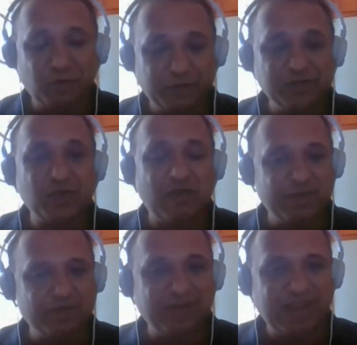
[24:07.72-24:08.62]
so much. You have
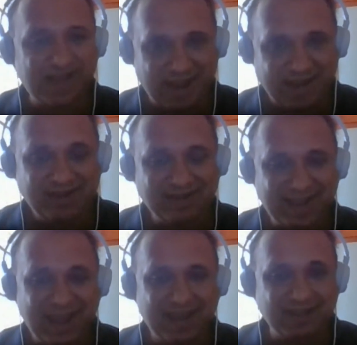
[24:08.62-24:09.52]
been very kind,
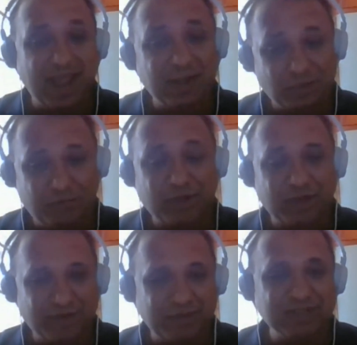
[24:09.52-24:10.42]
and thank you for
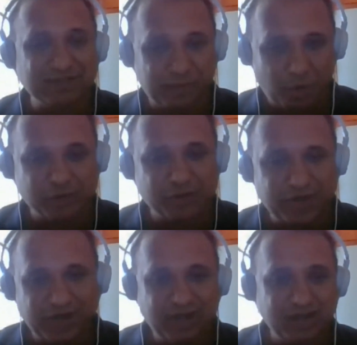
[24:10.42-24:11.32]
giving me this
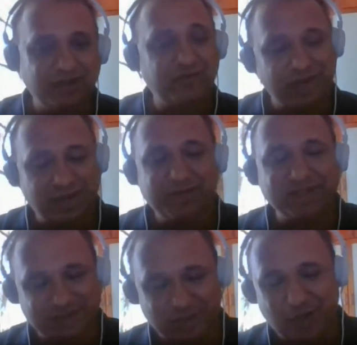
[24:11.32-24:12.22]
opportunity. It really
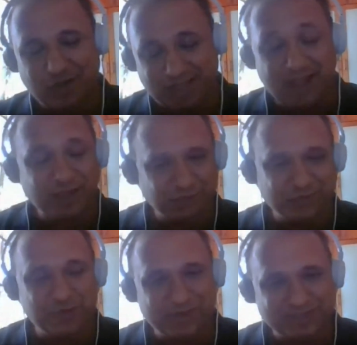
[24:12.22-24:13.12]
means a lot. Thank you
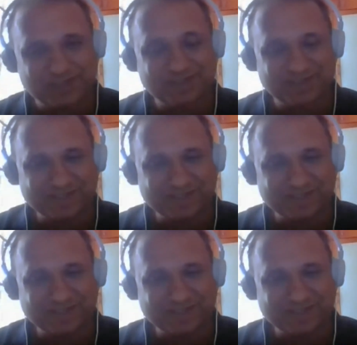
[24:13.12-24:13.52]
so much.